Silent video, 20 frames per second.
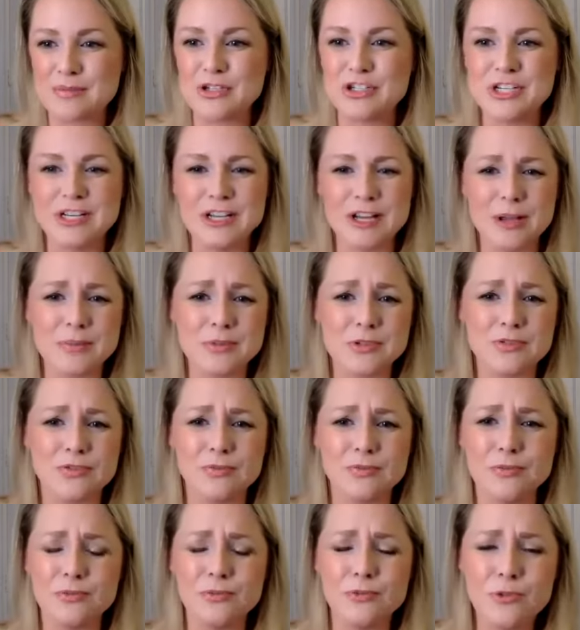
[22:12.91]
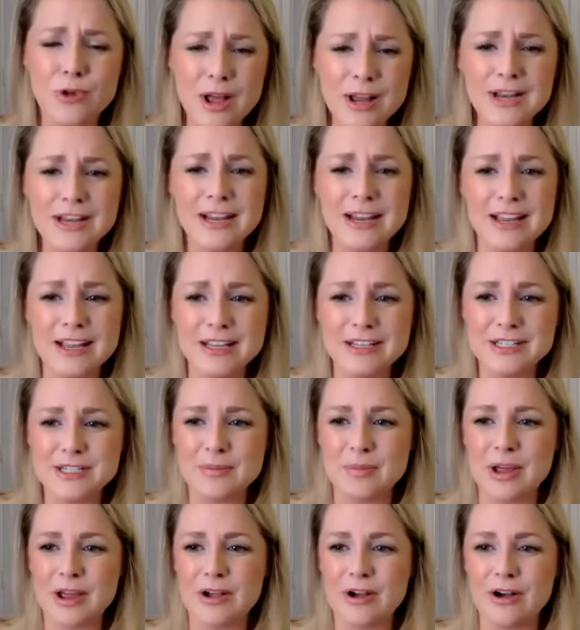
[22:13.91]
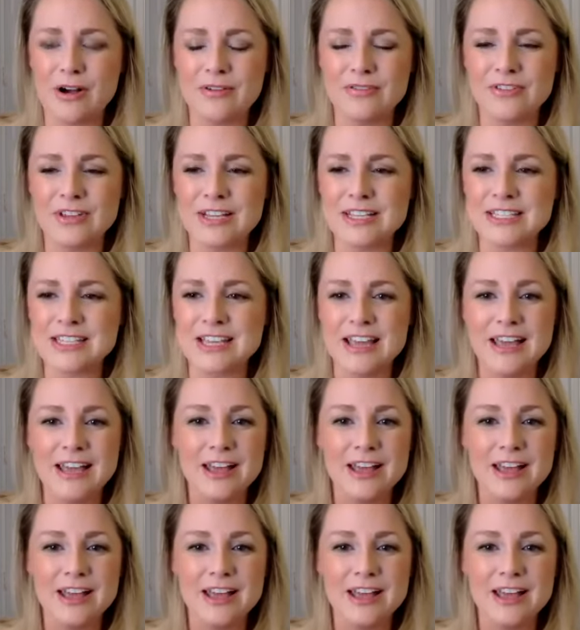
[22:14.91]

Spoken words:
She comes running into my office,